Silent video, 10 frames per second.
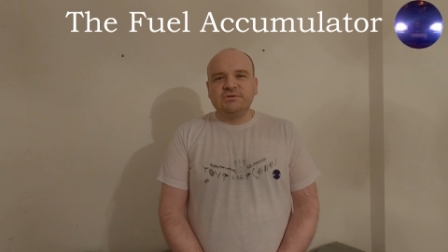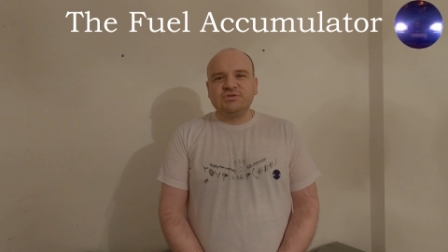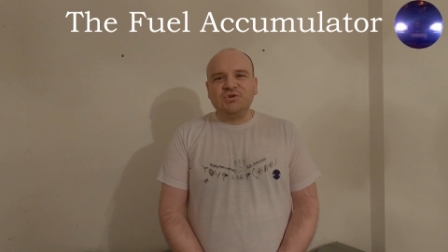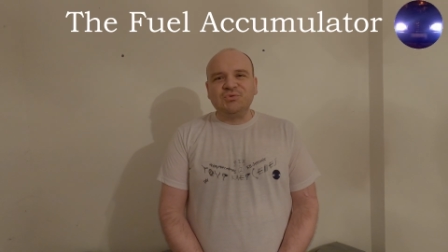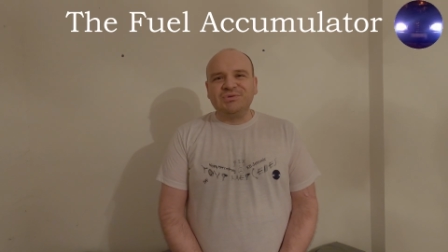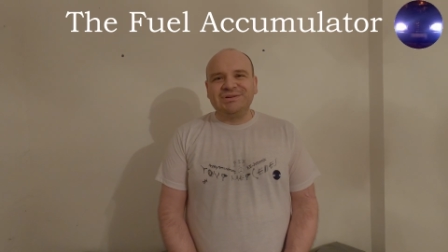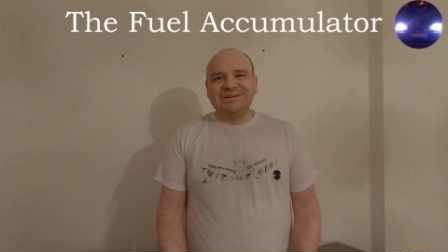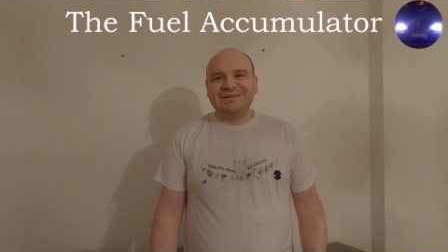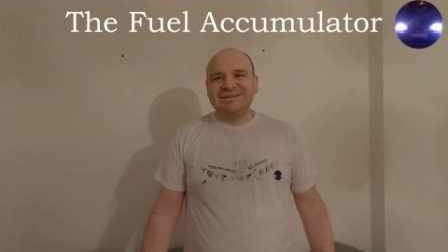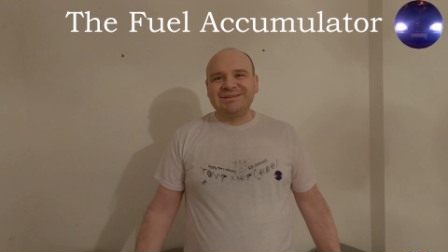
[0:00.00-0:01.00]

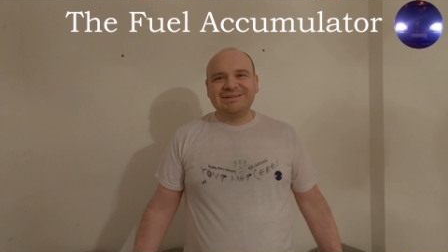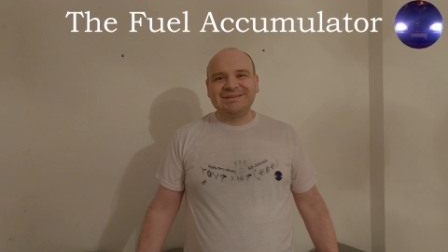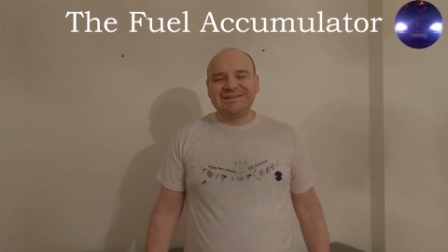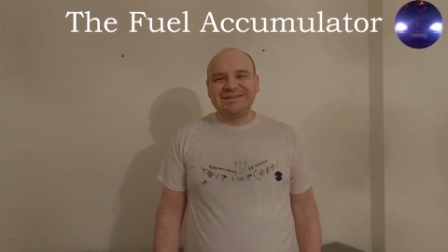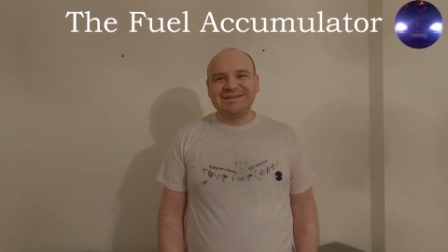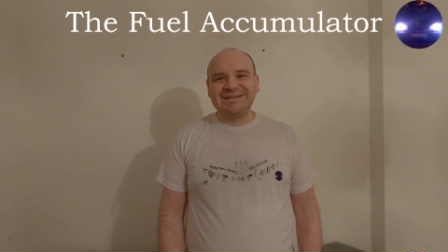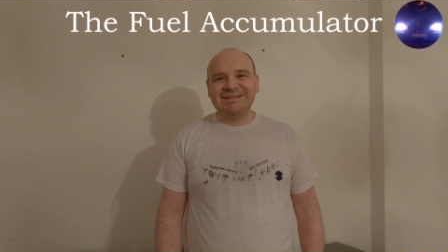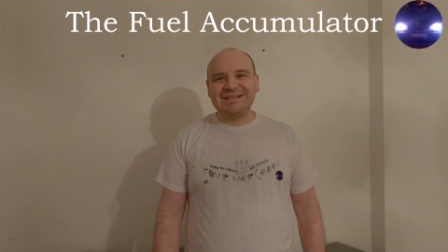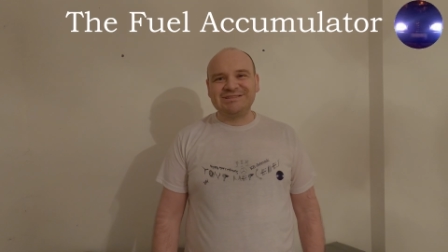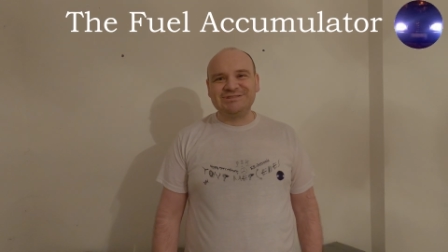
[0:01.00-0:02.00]
So
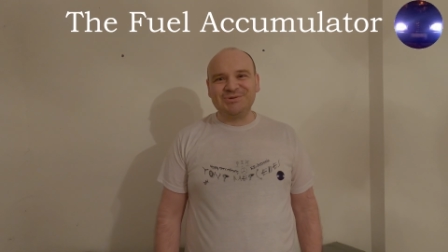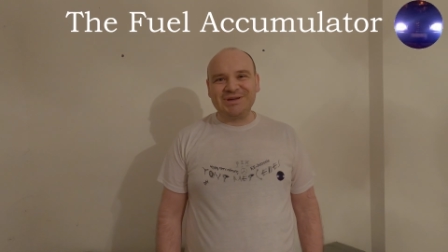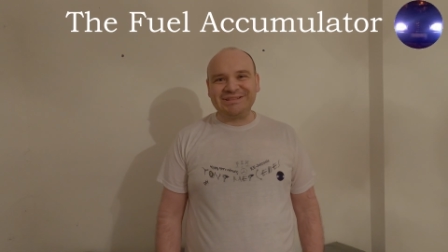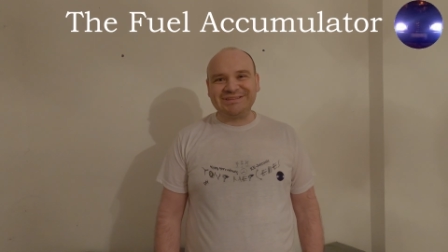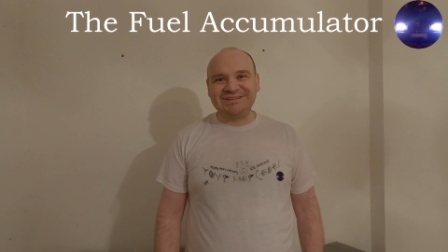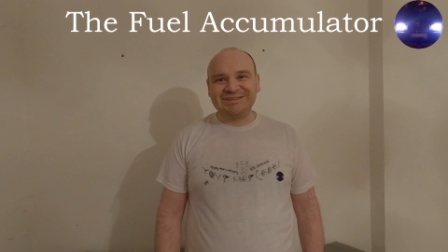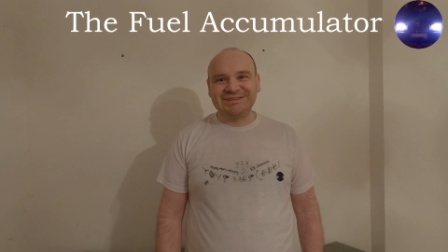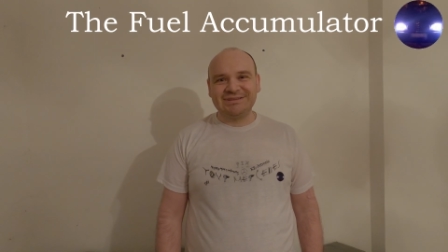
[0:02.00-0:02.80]
let's do it.